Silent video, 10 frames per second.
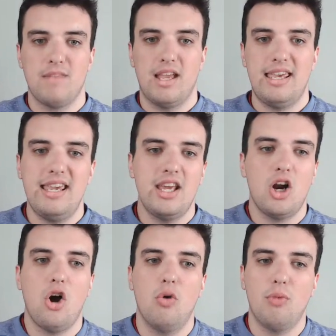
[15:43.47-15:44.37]
He hit a
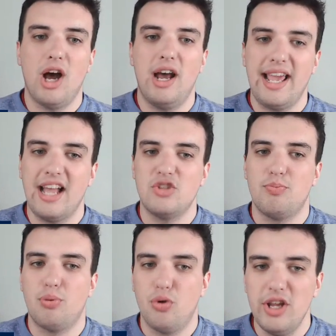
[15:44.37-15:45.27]
home run against
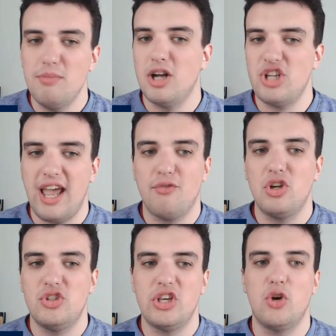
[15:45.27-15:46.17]
pretty much
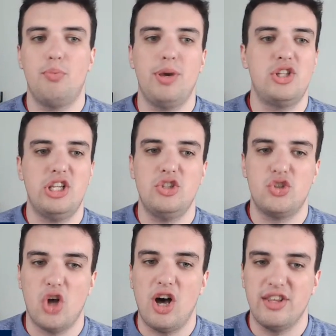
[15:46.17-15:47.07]
every single pitch he
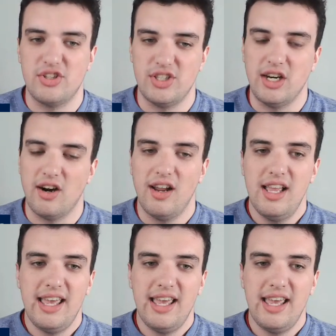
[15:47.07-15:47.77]
saw this year,